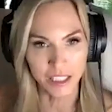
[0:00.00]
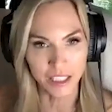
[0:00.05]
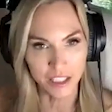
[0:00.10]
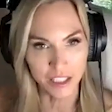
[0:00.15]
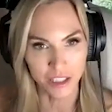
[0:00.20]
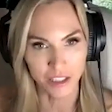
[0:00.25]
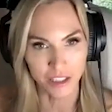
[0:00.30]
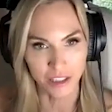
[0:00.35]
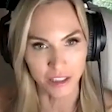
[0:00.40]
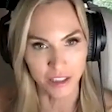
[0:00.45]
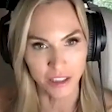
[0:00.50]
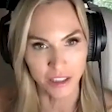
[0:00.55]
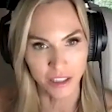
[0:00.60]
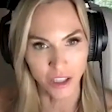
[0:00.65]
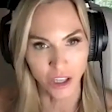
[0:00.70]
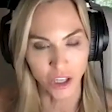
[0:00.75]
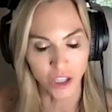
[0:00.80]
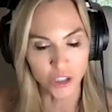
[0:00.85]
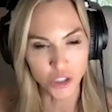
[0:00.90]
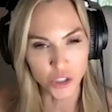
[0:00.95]
here.
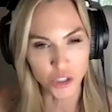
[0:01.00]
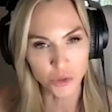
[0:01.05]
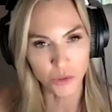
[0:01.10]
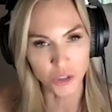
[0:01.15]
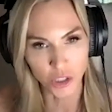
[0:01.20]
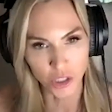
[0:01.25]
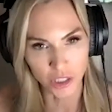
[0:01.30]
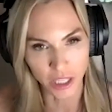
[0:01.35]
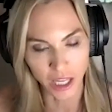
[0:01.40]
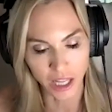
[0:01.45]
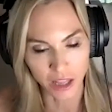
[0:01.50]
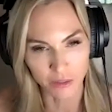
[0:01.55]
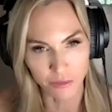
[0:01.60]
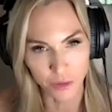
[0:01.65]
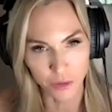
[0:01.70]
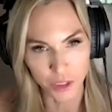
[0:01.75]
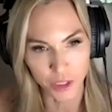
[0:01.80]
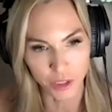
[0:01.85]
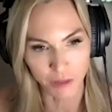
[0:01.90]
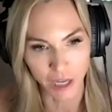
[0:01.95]
Aren't you? You're in
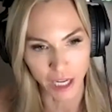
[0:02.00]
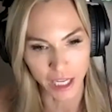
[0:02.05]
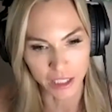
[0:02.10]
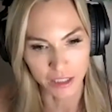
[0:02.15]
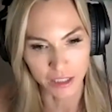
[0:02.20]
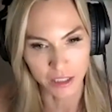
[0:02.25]
California, right?